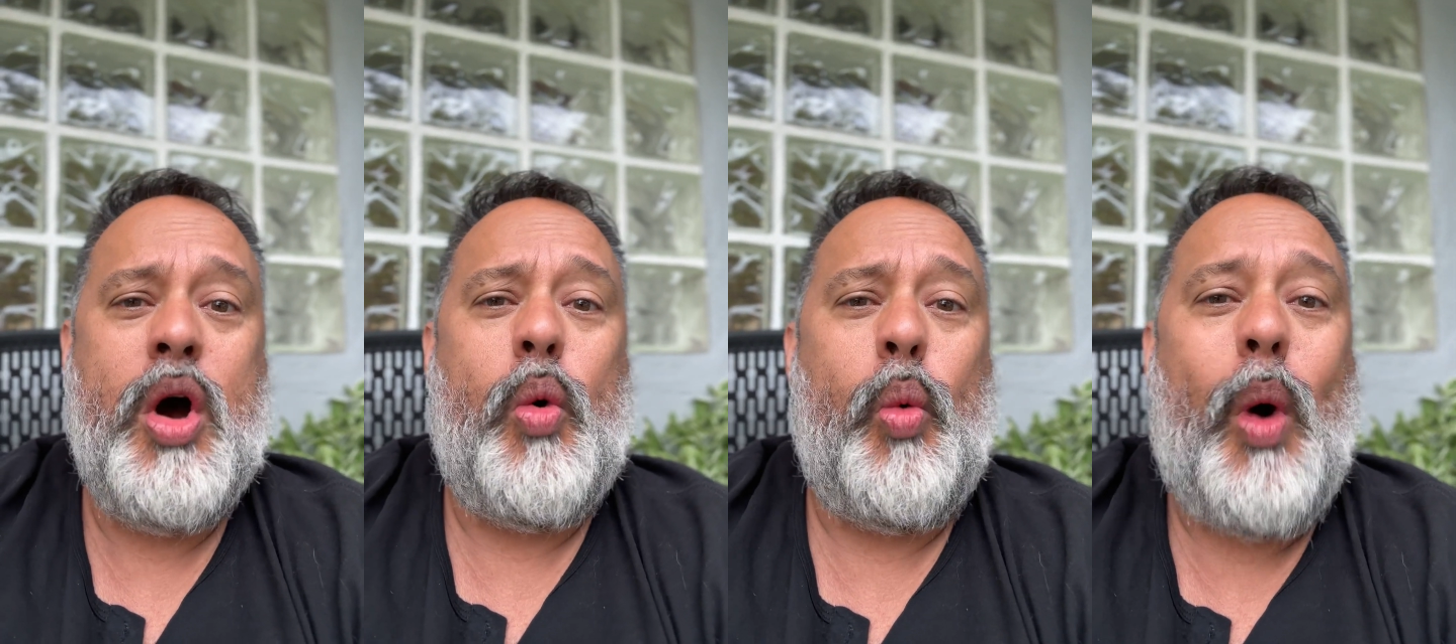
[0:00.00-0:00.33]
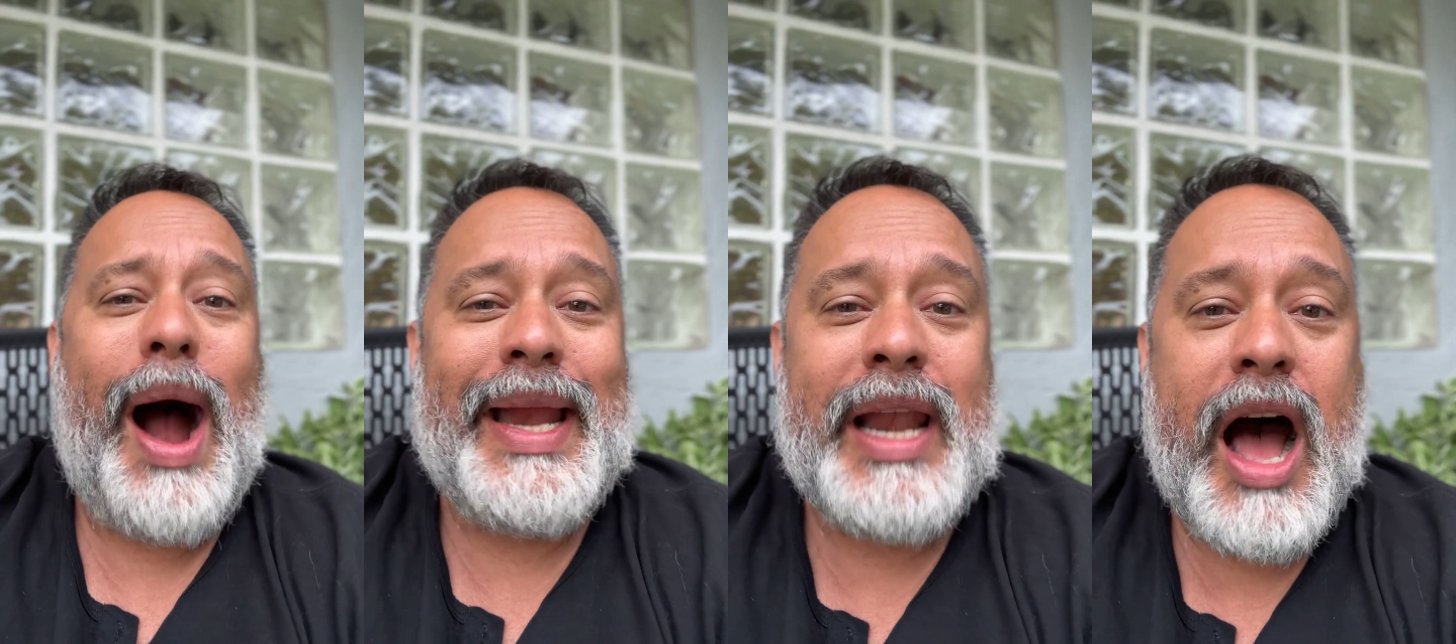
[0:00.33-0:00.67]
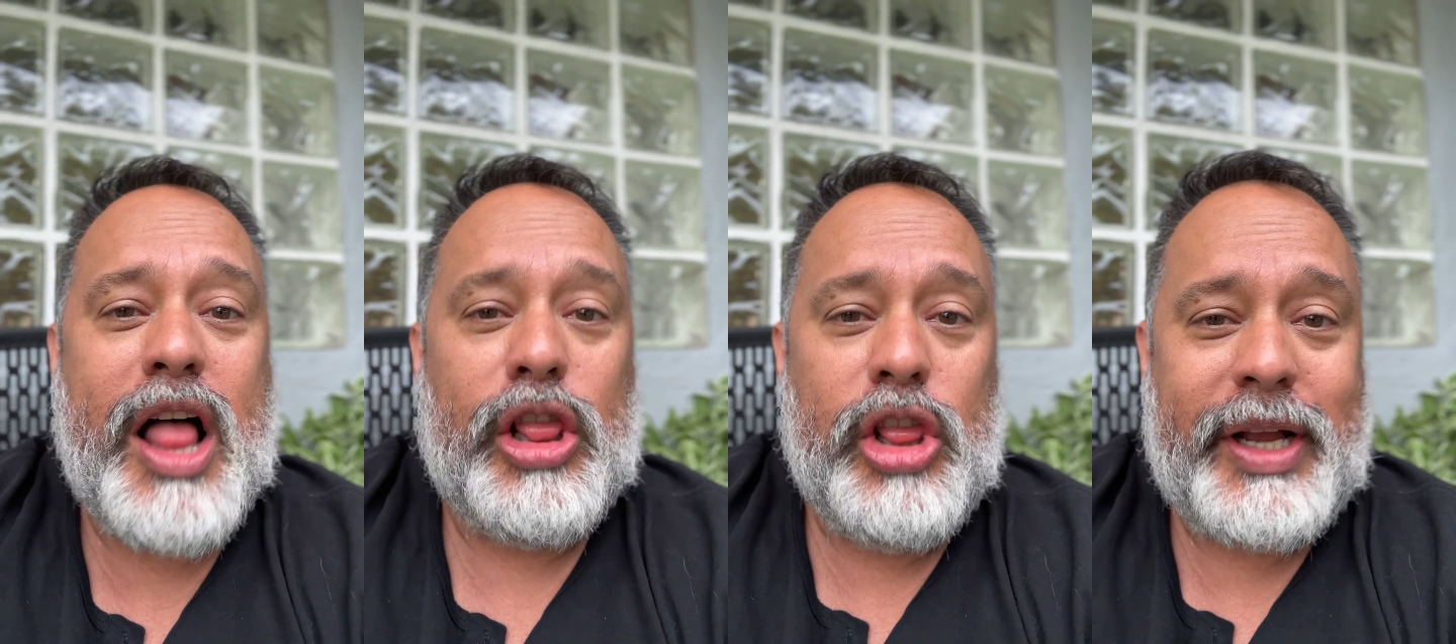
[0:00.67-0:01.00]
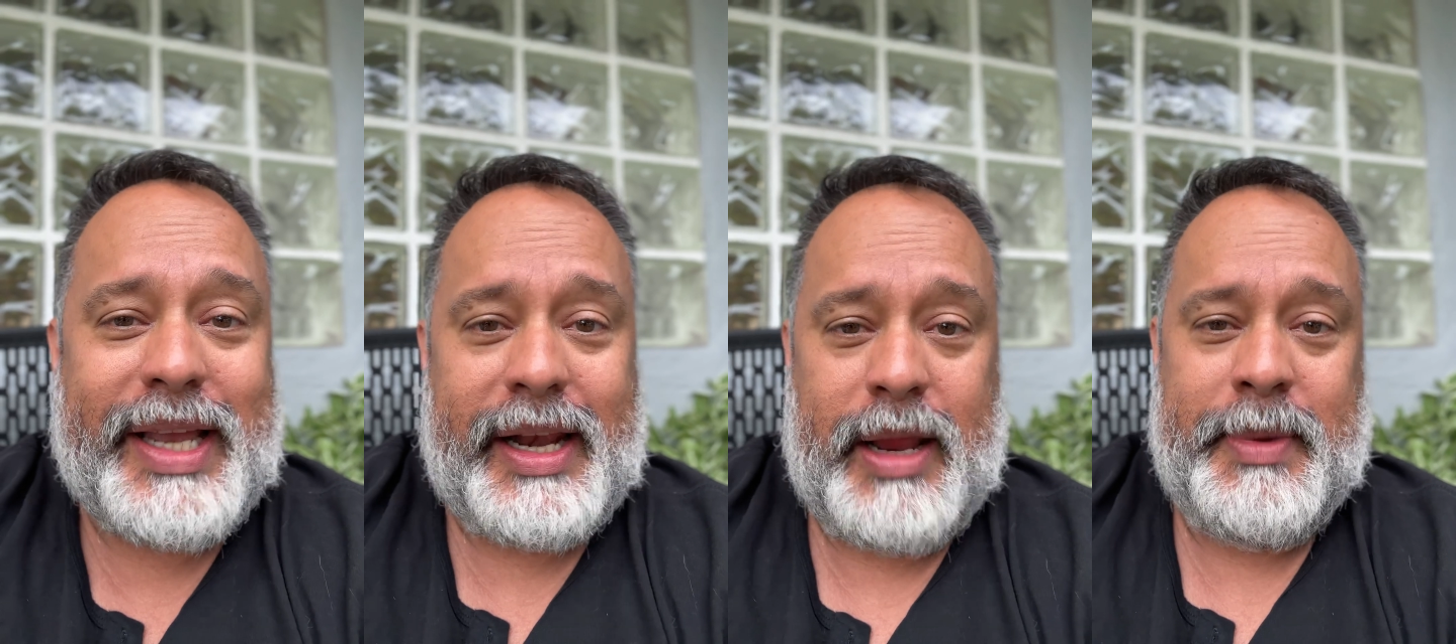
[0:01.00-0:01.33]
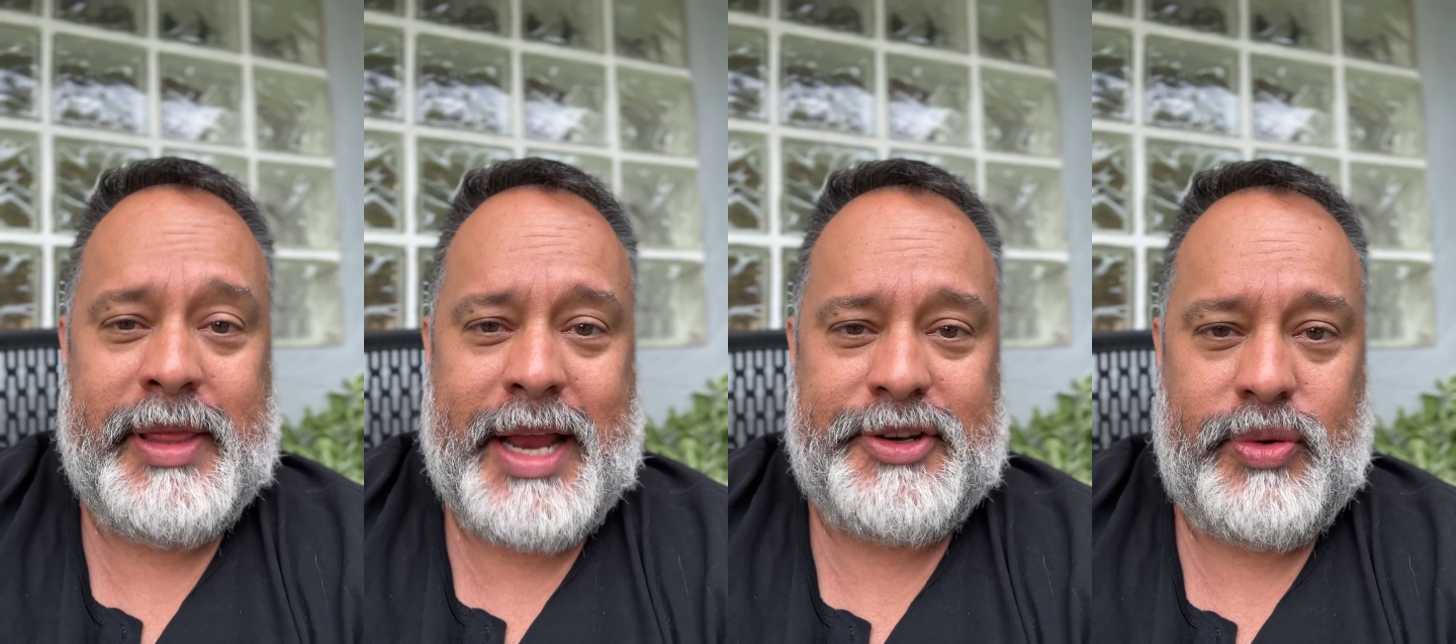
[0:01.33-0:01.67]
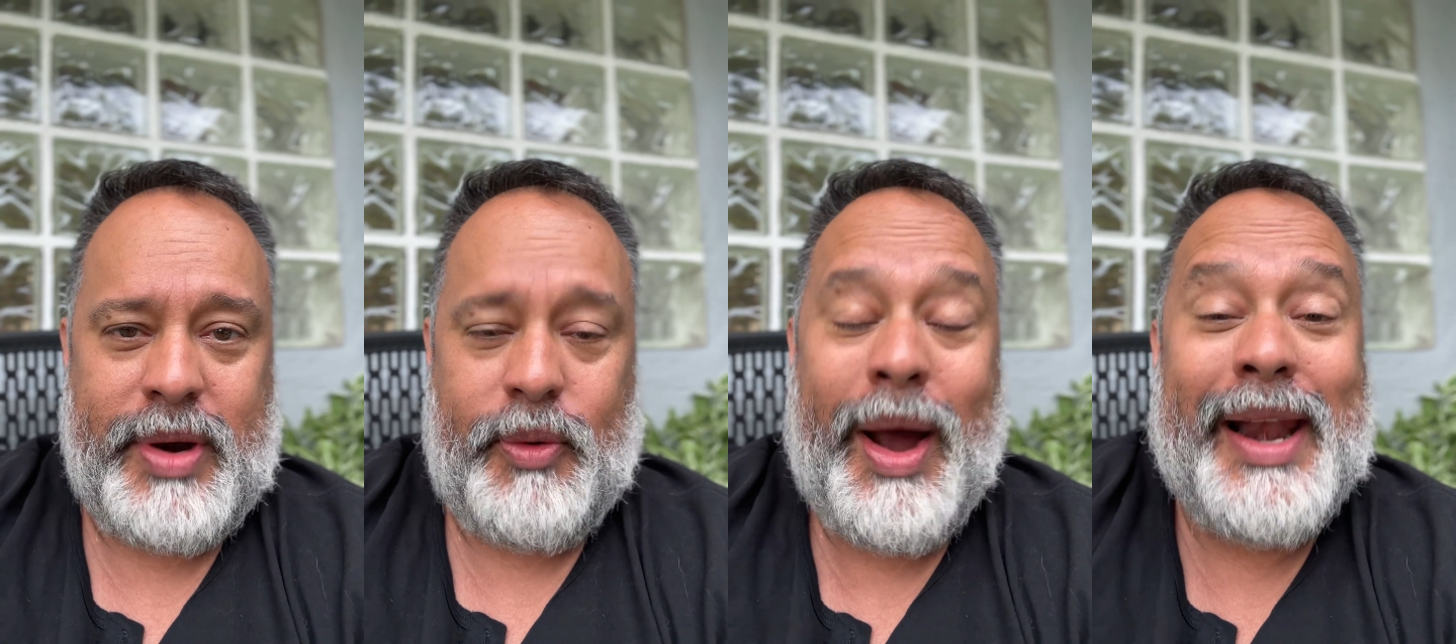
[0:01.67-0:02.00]
why not look at him in that
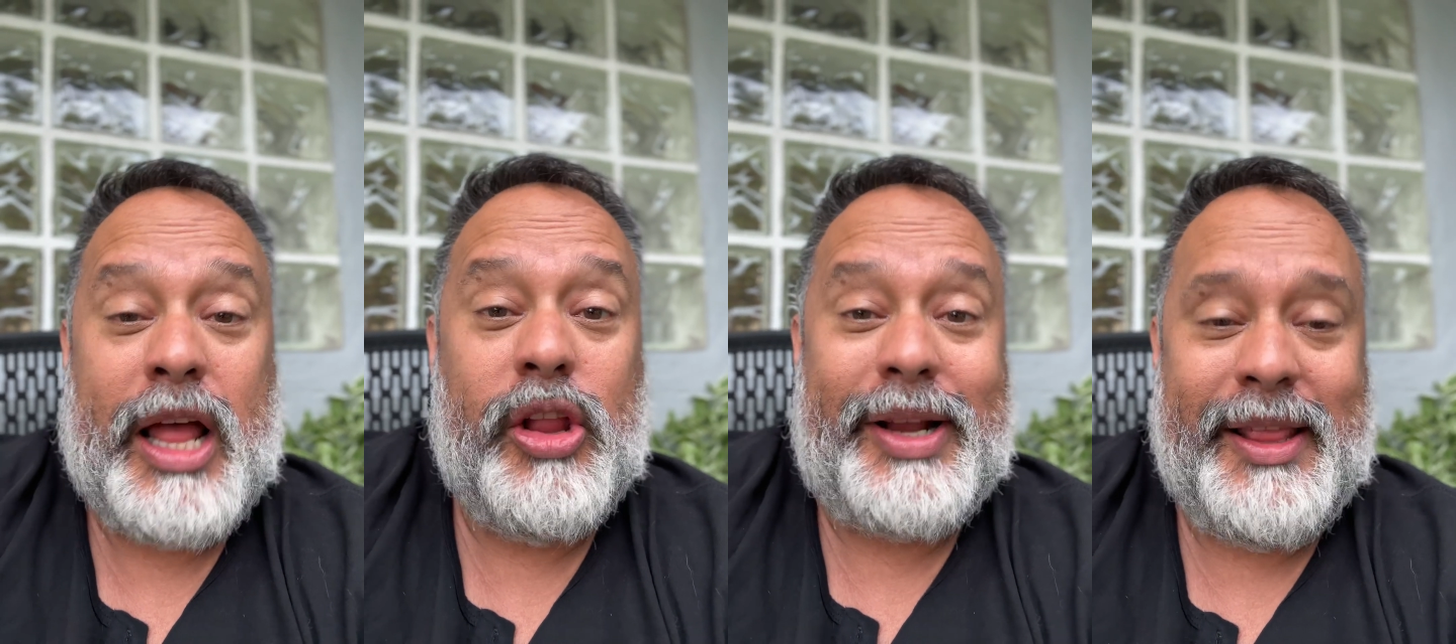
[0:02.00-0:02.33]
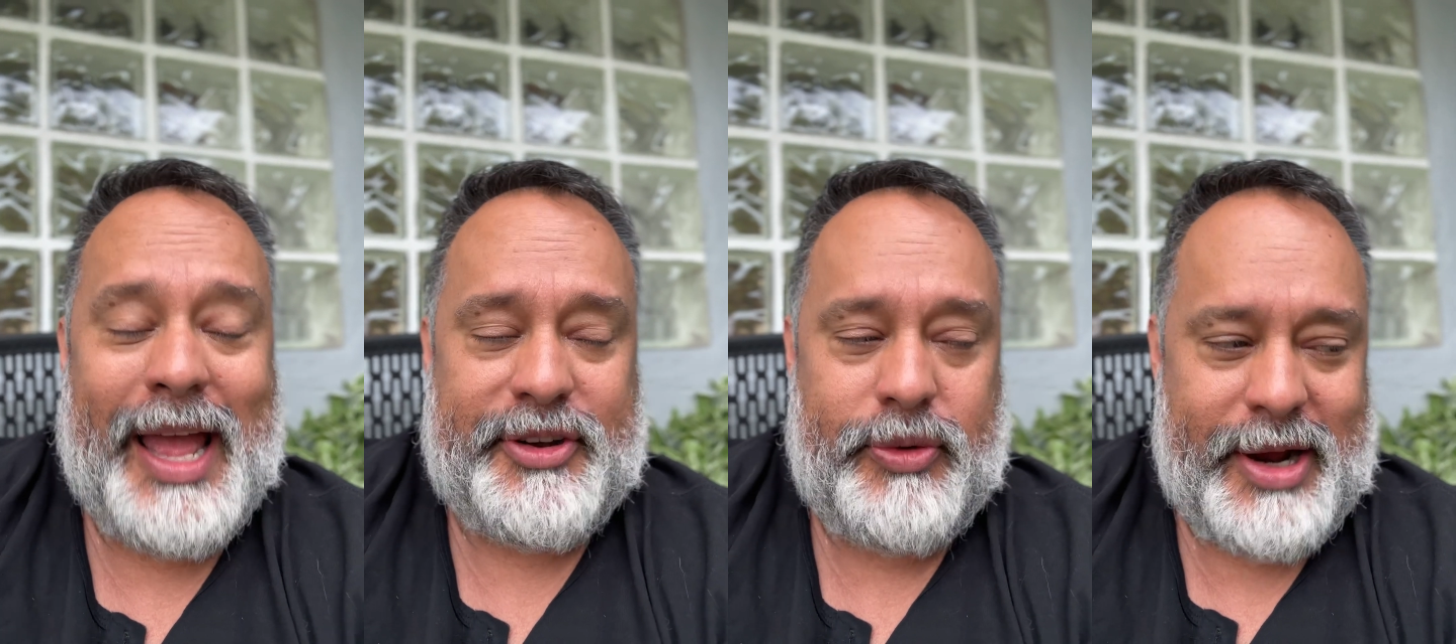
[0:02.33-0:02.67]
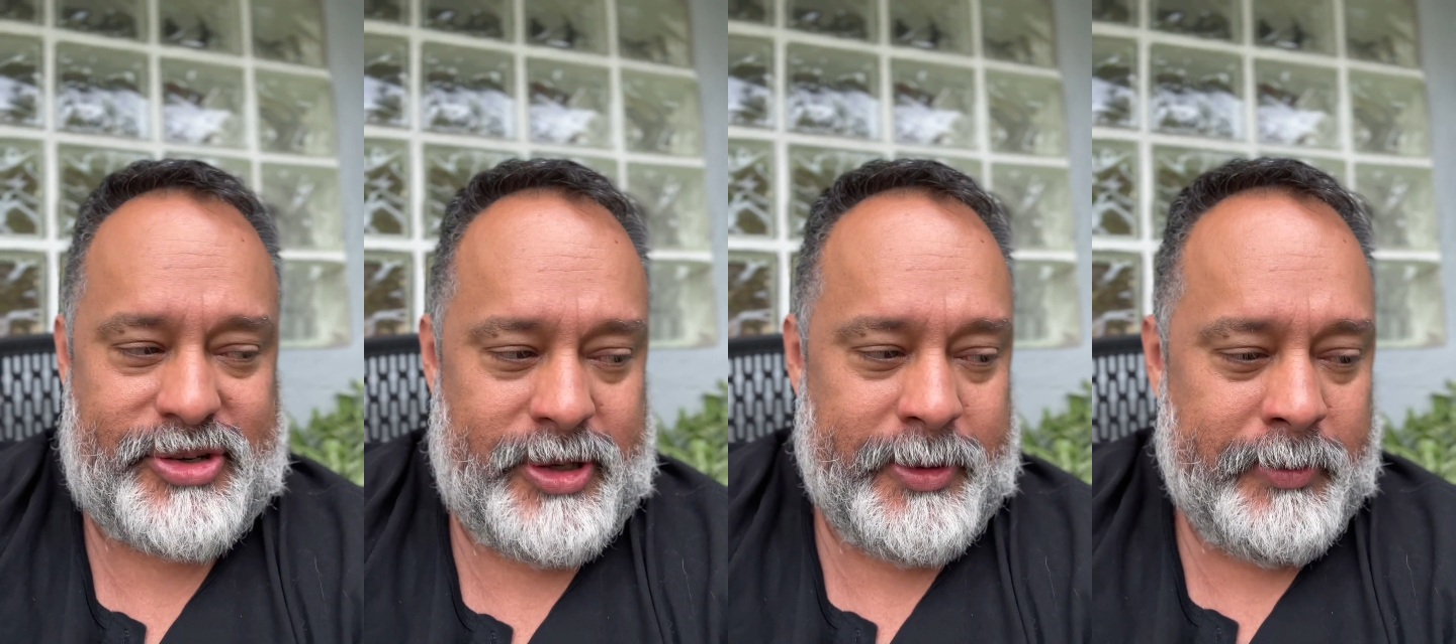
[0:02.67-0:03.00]
direction? Why not look in that direction?